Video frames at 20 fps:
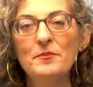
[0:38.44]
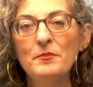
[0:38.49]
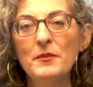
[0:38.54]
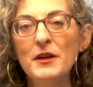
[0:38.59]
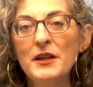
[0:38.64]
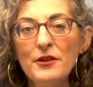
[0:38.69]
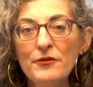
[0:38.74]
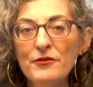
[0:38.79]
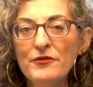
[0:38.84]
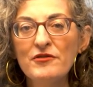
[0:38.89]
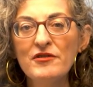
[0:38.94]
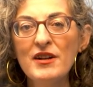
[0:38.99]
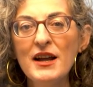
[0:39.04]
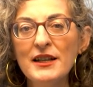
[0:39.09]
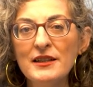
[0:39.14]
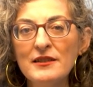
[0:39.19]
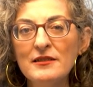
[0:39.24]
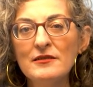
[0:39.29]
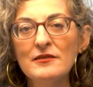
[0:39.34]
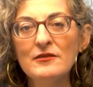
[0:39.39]
Many of the
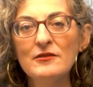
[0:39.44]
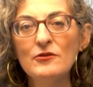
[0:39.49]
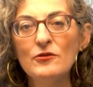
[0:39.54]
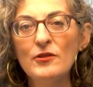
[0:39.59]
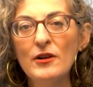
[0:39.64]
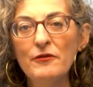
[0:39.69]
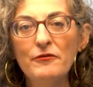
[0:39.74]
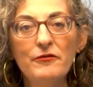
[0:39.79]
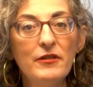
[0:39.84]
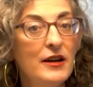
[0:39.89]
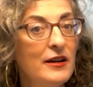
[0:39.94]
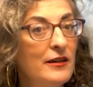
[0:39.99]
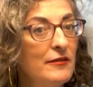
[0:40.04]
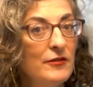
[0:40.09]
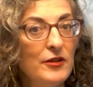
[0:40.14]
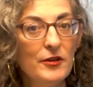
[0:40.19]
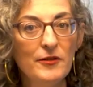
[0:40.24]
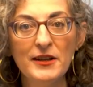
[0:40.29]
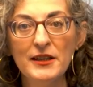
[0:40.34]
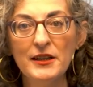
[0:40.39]
rights were very
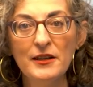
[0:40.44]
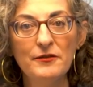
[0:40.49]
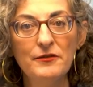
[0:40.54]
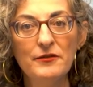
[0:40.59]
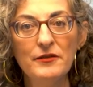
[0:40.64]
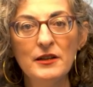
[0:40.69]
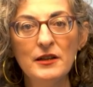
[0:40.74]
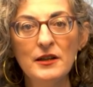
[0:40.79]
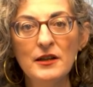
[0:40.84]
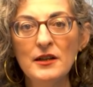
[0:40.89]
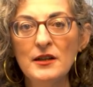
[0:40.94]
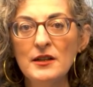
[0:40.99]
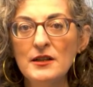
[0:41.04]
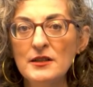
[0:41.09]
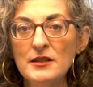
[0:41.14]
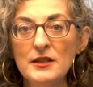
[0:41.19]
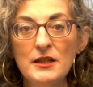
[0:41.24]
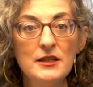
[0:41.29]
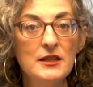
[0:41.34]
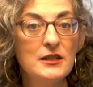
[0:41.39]
innovative,
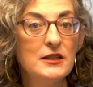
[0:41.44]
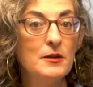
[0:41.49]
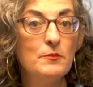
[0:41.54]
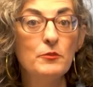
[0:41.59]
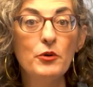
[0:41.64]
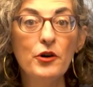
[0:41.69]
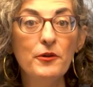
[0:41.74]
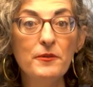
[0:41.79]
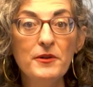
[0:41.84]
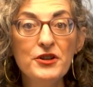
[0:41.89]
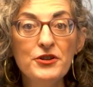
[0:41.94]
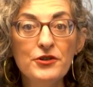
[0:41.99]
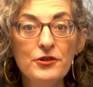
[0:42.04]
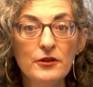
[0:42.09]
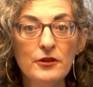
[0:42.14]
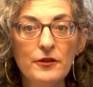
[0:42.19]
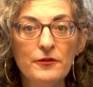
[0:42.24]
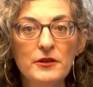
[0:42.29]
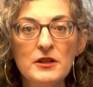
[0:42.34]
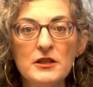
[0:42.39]
such as the
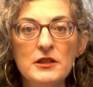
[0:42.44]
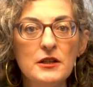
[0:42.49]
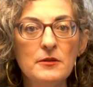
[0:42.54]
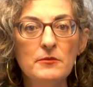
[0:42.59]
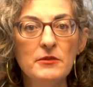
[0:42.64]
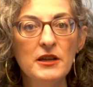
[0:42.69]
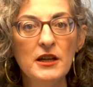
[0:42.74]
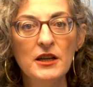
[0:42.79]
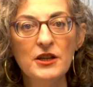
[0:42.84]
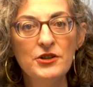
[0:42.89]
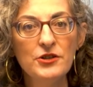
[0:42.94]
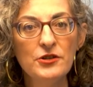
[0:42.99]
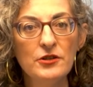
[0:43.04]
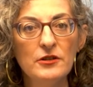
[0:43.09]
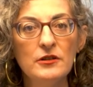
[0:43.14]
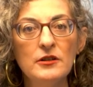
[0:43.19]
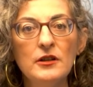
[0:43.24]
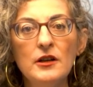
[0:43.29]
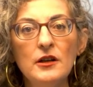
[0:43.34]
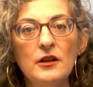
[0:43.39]
prohibition of discrimination
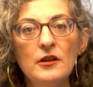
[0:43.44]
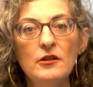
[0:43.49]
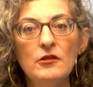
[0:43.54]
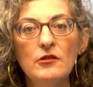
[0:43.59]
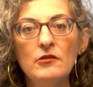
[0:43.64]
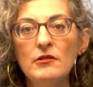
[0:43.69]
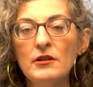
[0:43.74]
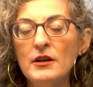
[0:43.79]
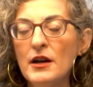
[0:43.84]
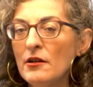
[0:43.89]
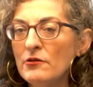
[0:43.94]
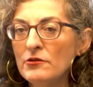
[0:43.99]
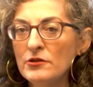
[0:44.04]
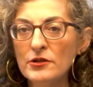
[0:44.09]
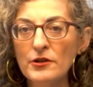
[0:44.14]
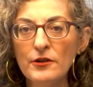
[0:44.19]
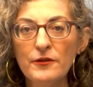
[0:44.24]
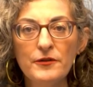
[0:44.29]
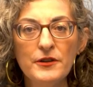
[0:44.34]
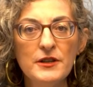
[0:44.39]
on
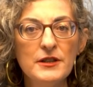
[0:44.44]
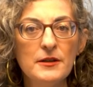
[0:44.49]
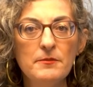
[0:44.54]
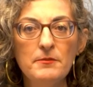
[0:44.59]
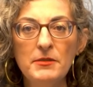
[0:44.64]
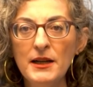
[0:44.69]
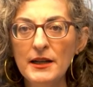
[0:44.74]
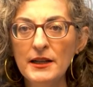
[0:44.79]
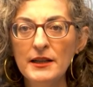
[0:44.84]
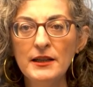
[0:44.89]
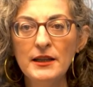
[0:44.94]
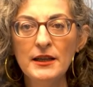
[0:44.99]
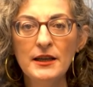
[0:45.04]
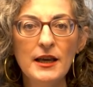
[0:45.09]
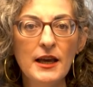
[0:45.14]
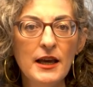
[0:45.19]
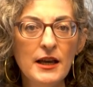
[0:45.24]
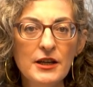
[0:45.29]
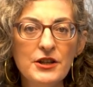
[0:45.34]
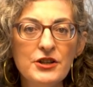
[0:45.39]
grounds of disability,
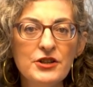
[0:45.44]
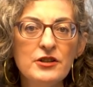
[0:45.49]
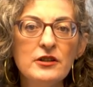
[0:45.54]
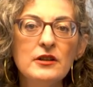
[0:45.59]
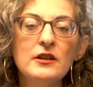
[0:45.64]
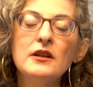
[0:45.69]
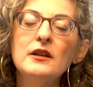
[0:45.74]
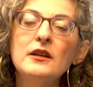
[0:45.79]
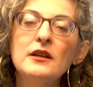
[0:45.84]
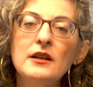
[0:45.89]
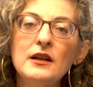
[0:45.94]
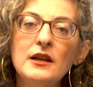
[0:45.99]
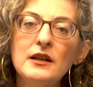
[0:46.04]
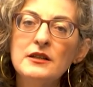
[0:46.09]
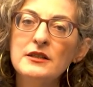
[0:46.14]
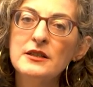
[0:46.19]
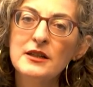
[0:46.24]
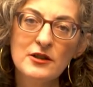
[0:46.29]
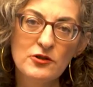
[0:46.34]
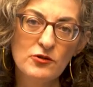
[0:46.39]
age,
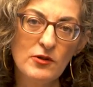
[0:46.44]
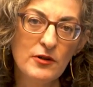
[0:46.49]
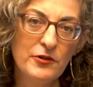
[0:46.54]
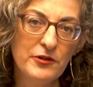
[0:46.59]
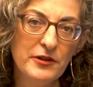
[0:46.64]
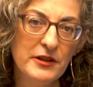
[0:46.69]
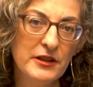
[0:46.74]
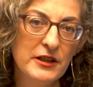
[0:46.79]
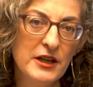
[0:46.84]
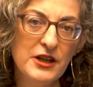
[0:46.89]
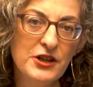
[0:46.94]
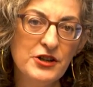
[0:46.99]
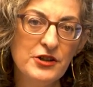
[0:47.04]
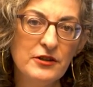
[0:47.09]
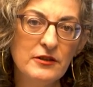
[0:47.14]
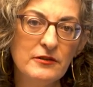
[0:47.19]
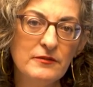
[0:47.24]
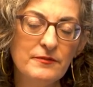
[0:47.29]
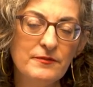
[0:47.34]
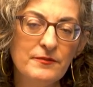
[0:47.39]
and sexual
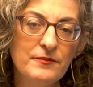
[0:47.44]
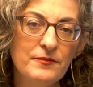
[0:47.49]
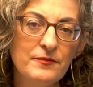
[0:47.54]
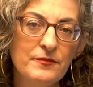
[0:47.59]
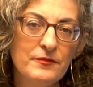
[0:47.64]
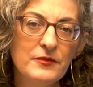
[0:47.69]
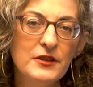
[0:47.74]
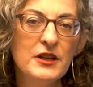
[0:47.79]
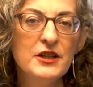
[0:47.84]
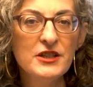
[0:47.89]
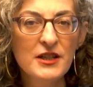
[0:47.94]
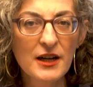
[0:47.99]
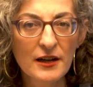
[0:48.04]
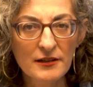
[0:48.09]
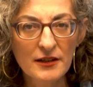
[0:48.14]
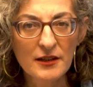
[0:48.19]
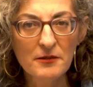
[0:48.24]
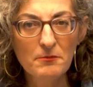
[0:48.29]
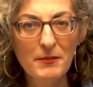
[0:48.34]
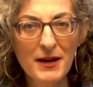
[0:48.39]
orientation. The
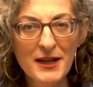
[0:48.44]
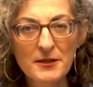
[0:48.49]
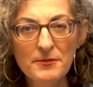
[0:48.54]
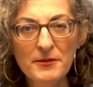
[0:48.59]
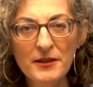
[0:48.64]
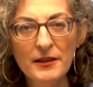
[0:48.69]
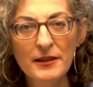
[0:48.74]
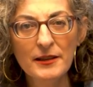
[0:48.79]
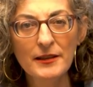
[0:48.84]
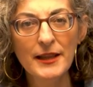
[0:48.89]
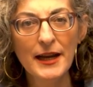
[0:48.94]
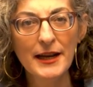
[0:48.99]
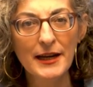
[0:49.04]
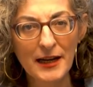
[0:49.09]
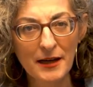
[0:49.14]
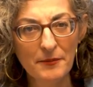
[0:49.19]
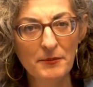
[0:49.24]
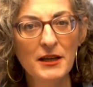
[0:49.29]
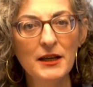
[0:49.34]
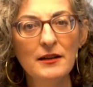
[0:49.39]
Charter must be
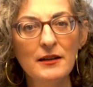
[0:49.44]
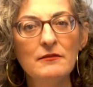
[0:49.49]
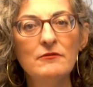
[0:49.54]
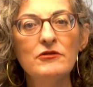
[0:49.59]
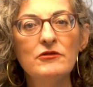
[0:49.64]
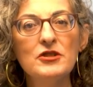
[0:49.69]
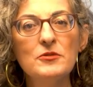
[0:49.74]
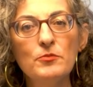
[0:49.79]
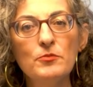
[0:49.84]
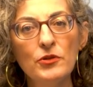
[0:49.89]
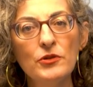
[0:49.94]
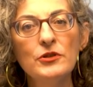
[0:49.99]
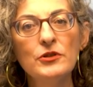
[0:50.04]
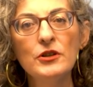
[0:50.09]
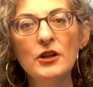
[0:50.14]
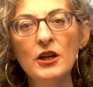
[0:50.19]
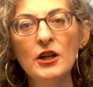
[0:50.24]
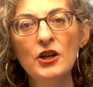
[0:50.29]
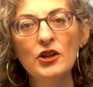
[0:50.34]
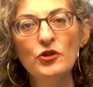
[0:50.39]
dynamic and respond
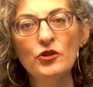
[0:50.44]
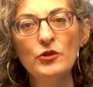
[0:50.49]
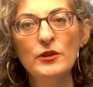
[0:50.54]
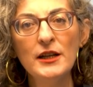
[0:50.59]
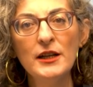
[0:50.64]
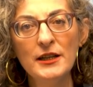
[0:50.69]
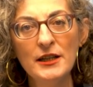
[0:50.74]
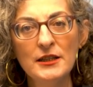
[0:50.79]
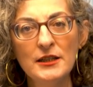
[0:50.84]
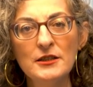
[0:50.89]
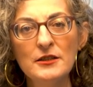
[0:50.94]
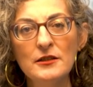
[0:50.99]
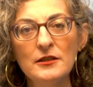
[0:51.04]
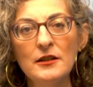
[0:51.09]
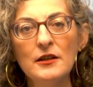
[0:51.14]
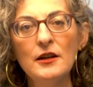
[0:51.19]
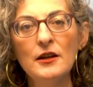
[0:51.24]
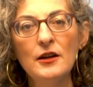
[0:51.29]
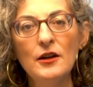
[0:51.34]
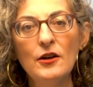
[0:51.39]
to the needs
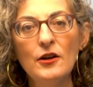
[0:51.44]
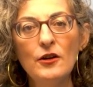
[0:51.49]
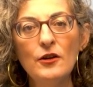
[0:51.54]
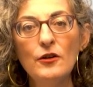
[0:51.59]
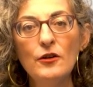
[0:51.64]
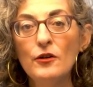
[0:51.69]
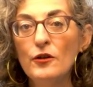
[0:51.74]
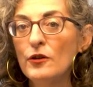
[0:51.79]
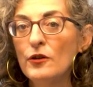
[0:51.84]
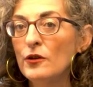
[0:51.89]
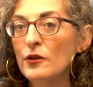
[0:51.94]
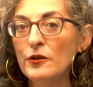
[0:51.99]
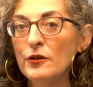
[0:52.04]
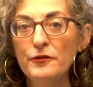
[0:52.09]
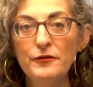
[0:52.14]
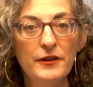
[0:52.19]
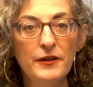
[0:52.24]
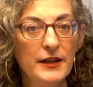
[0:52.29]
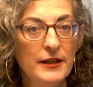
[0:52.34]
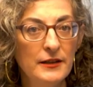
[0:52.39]

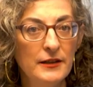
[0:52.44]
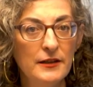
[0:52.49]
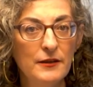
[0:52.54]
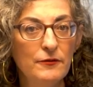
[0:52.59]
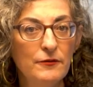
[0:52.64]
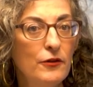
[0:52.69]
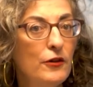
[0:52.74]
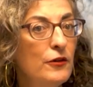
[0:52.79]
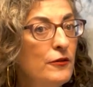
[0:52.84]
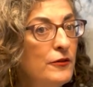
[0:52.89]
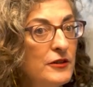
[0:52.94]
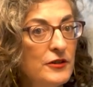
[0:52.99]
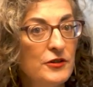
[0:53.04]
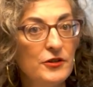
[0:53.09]
of an evolving